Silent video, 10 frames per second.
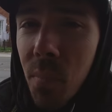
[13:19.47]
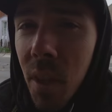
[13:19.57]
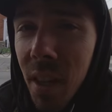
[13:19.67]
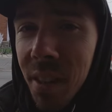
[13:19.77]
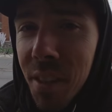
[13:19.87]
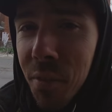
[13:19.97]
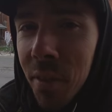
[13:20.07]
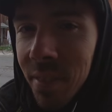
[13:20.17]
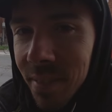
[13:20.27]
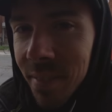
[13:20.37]
I'm gonna leave.
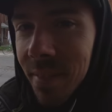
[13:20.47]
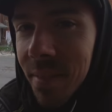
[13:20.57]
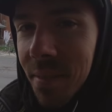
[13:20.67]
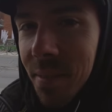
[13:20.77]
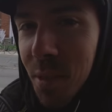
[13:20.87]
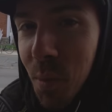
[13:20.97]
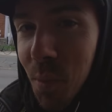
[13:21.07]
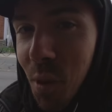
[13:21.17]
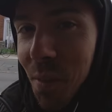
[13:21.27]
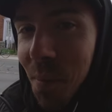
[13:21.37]

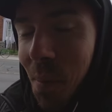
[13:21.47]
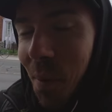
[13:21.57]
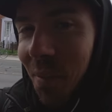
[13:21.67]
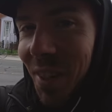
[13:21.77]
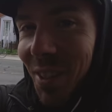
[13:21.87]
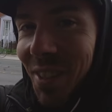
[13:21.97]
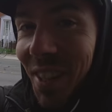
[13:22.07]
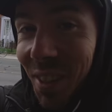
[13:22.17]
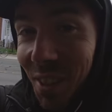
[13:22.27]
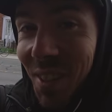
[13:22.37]
Subscribe for more videos
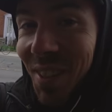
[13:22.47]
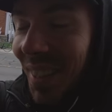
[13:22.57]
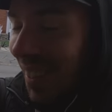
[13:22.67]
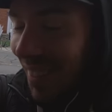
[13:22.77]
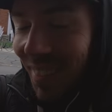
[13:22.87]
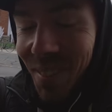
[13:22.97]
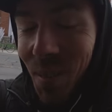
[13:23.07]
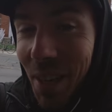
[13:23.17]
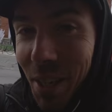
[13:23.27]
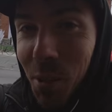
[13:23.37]
like this.
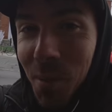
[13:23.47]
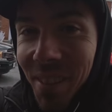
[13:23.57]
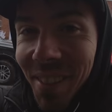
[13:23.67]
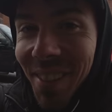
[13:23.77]
wow.